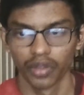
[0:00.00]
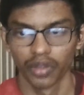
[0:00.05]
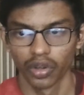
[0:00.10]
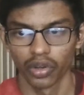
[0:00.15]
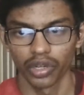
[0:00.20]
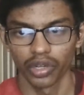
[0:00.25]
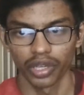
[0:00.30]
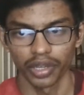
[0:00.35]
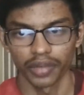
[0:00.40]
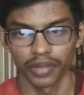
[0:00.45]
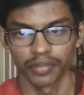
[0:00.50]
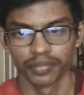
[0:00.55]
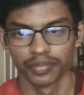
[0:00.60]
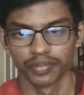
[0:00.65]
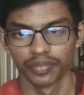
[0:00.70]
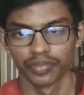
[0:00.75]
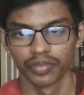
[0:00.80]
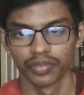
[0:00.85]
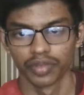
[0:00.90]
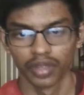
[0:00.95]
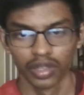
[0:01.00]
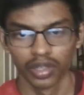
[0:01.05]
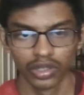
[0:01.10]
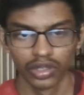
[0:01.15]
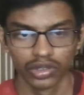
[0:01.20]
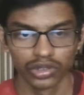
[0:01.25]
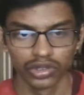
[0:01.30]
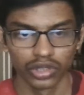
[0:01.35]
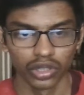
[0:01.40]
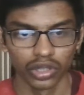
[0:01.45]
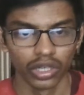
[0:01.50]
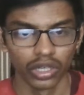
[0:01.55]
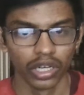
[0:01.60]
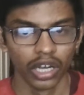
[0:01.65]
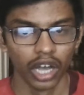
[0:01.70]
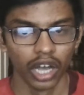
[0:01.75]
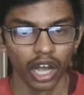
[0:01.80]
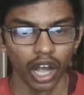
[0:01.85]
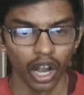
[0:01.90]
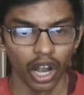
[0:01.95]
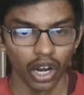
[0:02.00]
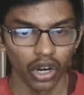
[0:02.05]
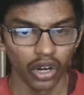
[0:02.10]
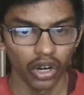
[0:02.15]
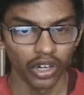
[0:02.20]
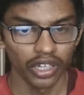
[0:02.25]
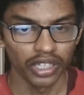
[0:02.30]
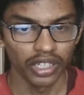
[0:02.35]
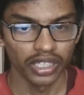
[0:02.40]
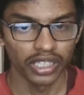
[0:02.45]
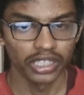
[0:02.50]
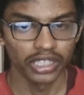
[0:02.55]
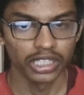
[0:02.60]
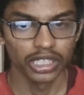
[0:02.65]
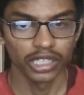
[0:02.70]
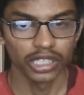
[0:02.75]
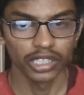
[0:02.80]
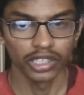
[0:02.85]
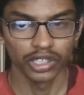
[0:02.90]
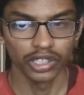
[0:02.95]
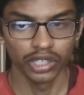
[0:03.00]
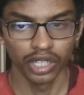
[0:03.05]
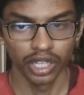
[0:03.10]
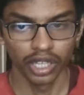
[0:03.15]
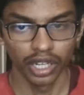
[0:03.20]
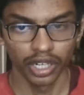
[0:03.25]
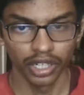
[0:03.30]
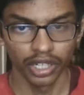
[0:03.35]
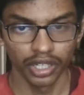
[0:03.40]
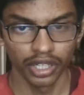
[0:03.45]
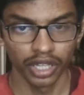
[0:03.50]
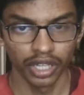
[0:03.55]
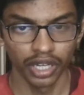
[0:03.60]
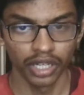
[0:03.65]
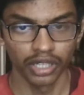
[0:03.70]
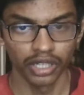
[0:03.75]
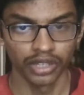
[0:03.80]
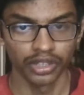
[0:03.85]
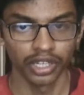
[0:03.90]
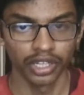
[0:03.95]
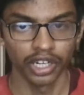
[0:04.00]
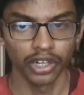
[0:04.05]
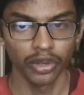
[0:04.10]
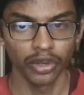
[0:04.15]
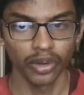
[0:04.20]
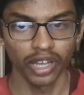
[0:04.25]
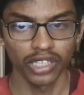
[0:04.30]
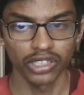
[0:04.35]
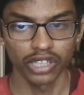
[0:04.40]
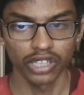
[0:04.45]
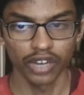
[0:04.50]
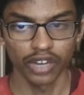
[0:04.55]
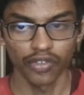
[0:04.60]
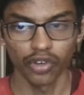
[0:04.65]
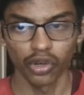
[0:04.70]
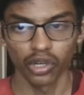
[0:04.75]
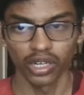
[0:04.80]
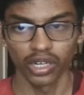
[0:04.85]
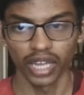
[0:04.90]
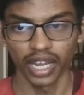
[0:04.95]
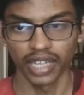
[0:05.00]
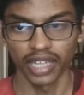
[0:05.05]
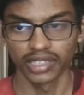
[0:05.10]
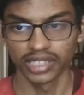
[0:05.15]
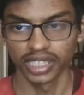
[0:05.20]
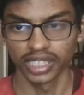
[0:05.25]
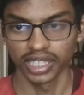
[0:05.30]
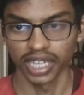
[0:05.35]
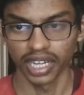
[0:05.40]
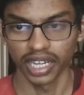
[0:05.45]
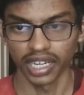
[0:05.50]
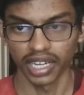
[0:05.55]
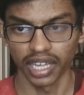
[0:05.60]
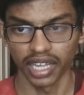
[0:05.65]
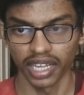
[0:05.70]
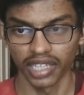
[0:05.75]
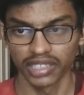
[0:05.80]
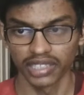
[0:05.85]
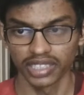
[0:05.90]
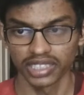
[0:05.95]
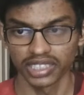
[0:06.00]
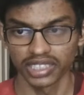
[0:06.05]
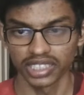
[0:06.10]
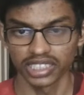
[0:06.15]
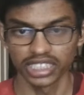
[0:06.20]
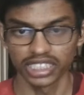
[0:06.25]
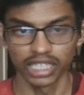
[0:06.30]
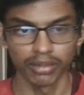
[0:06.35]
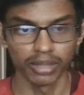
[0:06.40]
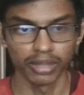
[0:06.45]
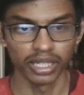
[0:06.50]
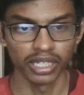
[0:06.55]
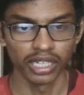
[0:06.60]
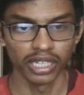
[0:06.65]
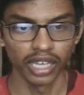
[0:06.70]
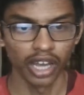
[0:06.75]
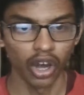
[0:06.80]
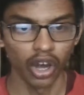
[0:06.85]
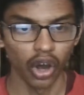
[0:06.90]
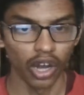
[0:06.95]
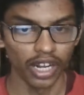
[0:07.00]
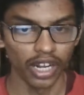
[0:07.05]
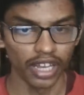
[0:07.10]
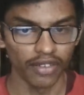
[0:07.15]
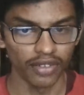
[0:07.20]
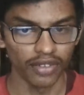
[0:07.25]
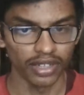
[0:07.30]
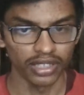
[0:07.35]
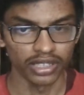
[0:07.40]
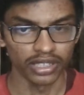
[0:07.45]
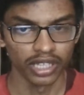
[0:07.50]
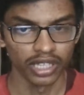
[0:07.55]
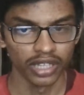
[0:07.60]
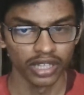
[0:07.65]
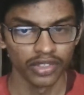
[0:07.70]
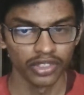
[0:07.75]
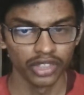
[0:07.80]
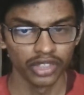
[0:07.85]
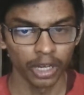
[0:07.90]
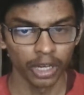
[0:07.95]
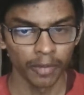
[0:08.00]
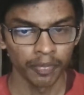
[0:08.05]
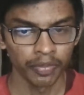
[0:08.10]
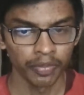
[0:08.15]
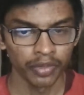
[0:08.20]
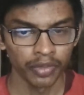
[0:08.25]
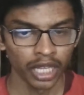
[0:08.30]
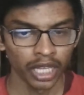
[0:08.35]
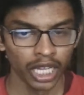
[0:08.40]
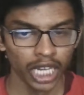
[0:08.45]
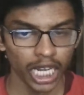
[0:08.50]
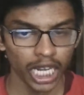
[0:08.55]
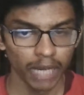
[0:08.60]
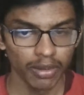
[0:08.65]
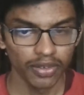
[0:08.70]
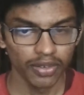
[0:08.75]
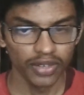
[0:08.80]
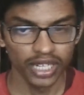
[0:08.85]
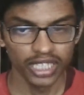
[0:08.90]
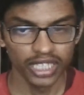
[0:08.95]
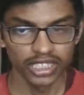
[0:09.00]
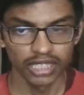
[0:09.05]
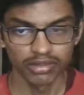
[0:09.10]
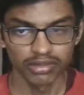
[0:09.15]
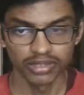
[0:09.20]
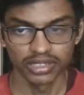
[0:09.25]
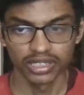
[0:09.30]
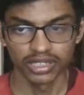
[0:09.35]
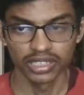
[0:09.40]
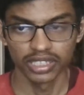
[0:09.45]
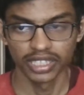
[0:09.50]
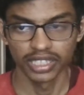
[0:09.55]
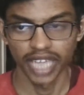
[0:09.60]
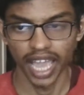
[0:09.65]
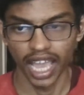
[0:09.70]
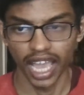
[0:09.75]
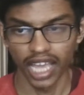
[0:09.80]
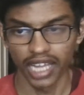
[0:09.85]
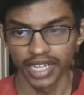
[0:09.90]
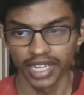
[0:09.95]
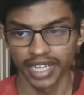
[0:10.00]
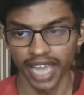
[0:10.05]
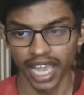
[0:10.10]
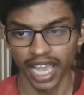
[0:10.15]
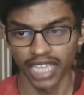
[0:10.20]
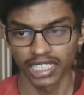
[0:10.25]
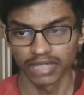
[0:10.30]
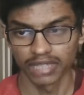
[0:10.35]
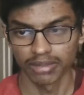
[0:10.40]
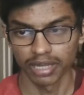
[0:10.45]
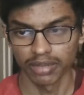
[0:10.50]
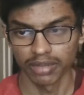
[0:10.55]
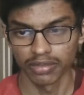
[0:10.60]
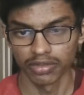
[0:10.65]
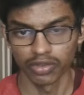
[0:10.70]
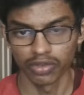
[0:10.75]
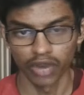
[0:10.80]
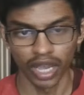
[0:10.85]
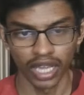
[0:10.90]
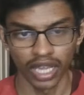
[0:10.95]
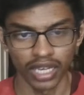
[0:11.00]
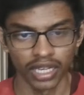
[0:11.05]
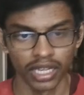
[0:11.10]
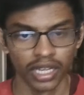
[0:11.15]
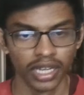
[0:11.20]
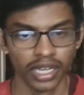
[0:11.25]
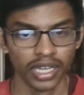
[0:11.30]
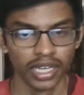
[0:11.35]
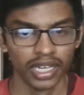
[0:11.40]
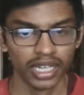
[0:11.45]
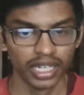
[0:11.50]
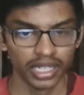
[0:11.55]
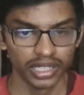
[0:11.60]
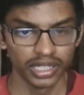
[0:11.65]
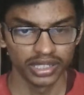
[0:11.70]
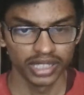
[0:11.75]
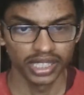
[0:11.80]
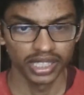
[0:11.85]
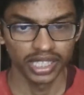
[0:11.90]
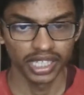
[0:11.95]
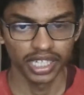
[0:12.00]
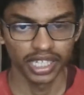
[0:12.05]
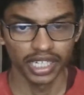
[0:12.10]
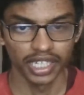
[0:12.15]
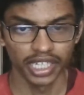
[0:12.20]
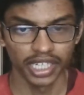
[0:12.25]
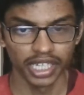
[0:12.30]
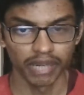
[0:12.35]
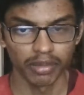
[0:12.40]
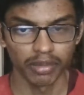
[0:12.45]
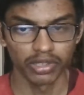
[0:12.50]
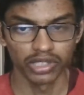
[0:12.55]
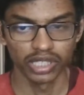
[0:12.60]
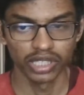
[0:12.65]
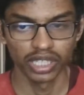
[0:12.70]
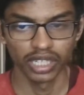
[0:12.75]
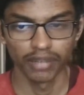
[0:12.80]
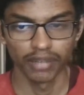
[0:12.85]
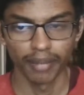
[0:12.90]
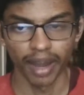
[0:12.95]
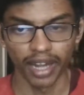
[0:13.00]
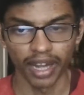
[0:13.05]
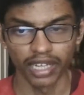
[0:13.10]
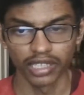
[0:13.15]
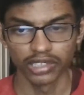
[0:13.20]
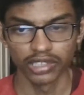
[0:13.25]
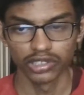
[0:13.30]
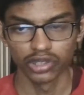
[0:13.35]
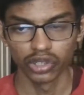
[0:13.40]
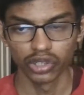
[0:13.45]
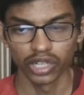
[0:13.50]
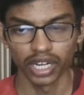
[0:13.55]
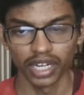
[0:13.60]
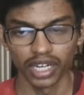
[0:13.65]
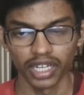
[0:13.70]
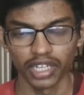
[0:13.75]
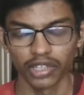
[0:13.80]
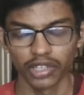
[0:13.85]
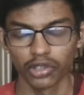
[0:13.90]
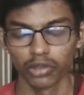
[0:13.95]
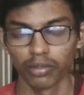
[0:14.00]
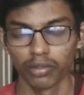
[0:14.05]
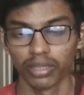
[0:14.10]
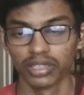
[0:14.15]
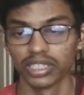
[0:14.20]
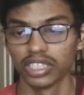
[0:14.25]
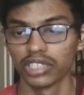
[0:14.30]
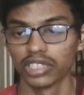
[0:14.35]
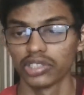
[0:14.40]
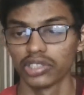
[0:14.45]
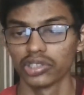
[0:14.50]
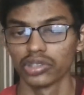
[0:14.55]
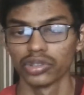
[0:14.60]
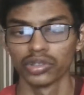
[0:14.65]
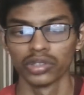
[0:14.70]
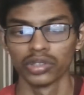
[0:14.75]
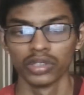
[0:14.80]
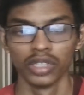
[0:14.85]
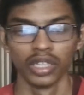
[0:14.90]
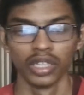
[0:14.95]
Okay. So accordingly, the duration of local anesthesia doubled on average. The lipophilic substance diazepam, while injected intramuscularly, binds so directly to muscle tissue